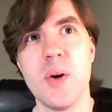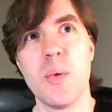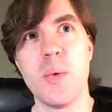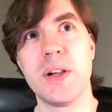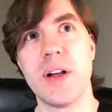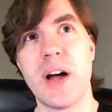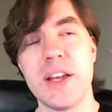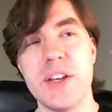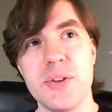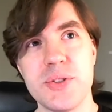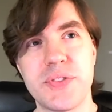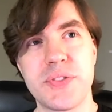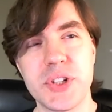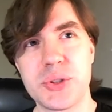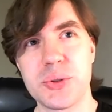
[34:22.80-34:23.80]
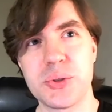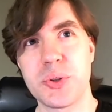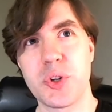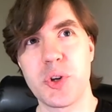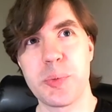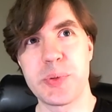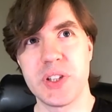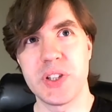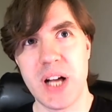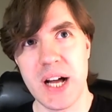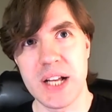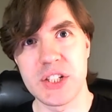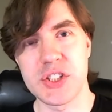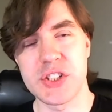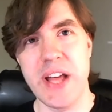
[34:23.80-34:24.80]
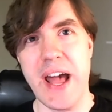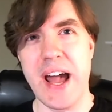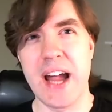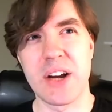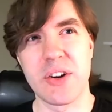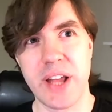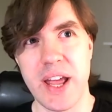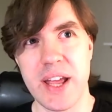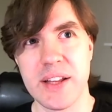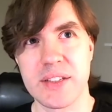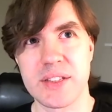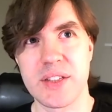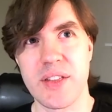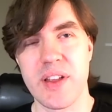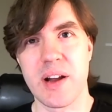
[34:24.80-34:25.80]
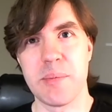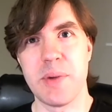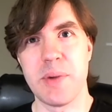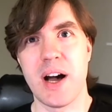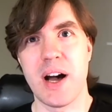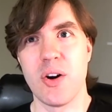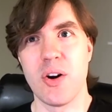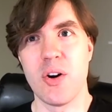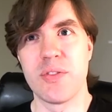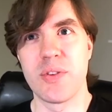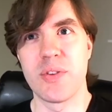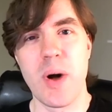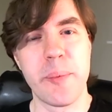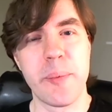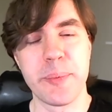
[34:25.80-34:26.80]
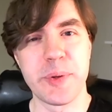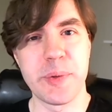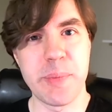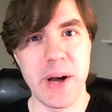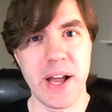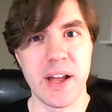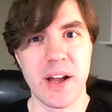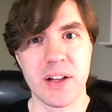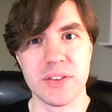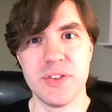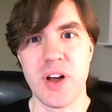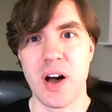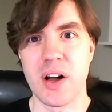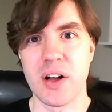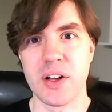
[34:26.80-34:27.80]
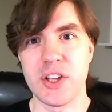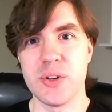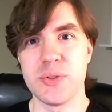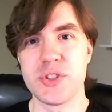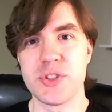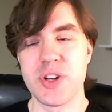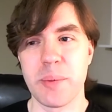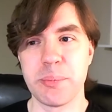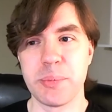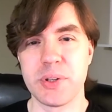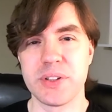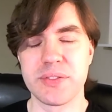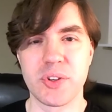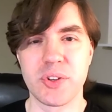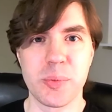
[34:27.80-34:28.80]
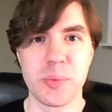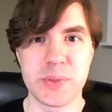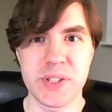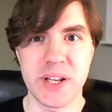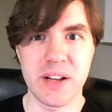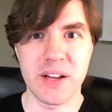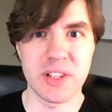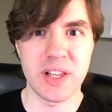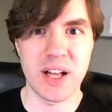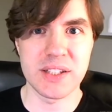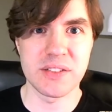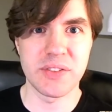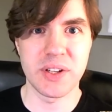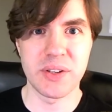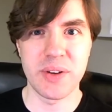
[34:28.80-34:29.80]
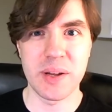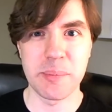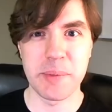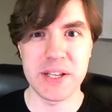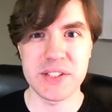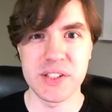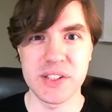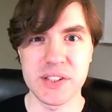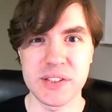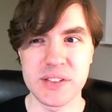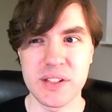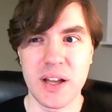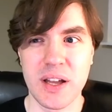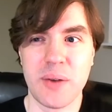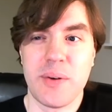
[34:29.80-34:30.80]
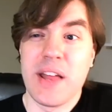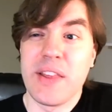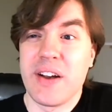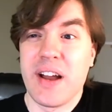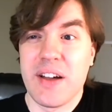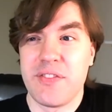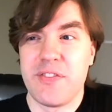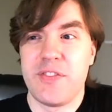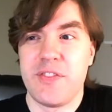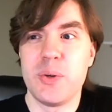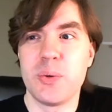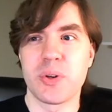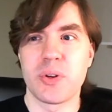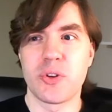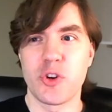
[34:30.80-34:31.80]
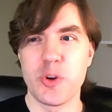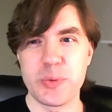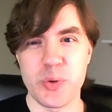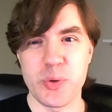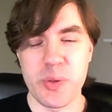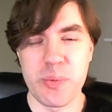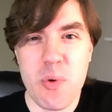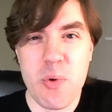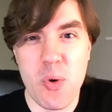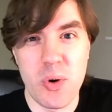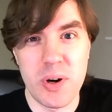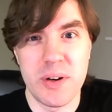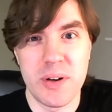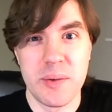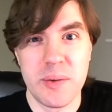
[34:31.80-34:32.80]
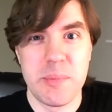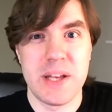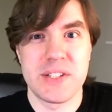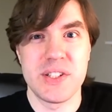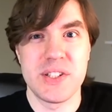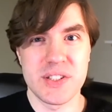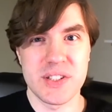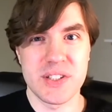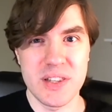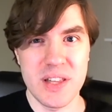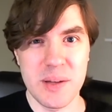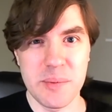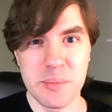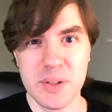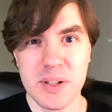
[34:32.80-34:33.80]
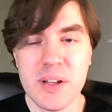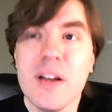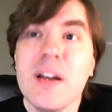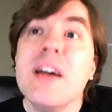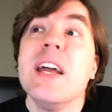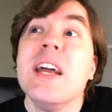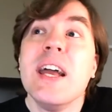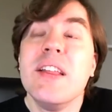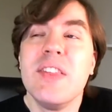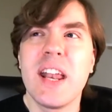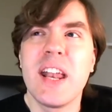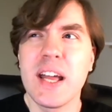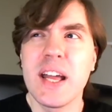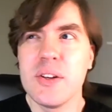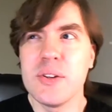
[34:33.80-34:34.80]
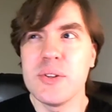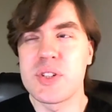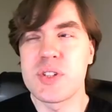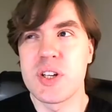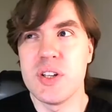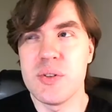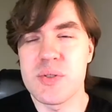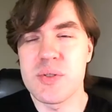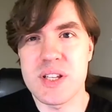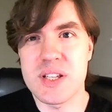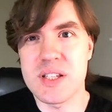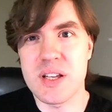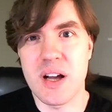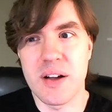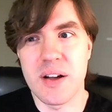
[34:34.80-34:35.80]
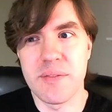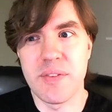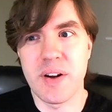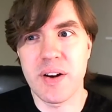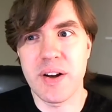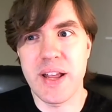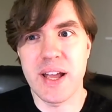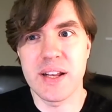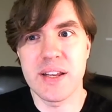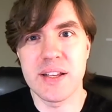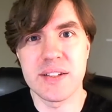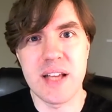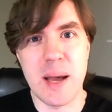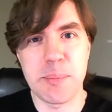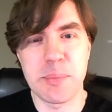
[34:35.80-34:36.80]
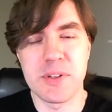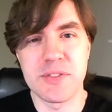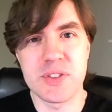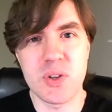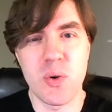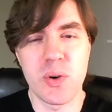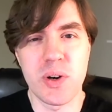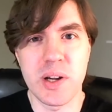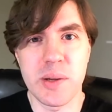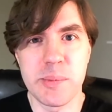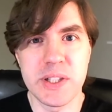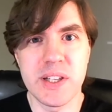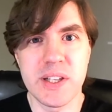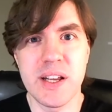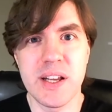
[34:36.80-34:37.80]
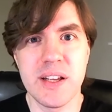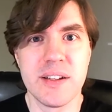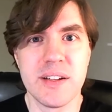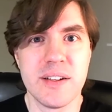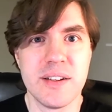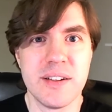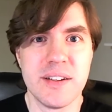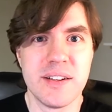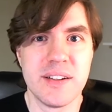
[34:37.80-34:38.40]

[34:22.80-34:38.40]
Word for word: well, I use virtual groups a lot just to aggregate so that I'm not overwhelmed by a, a huge number of groups that have lots of unread messages. I'd rather have mm-hmm. fewer groups with more messages in them. Mm -hmm. And then I mm-hmm. use Gnus' um, very handy adaptive scoring. Oh, yeah.